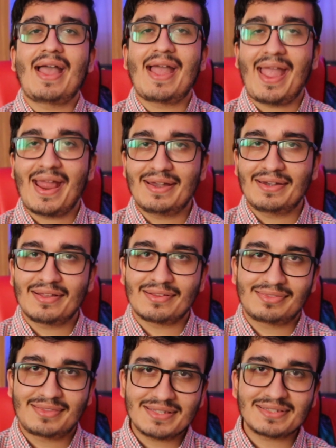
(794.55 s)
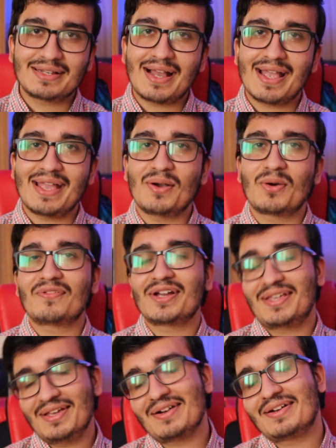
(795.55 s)
And this guy over
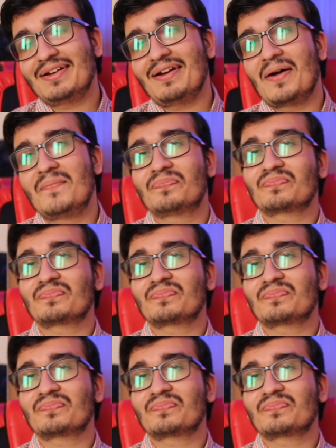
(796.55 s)
here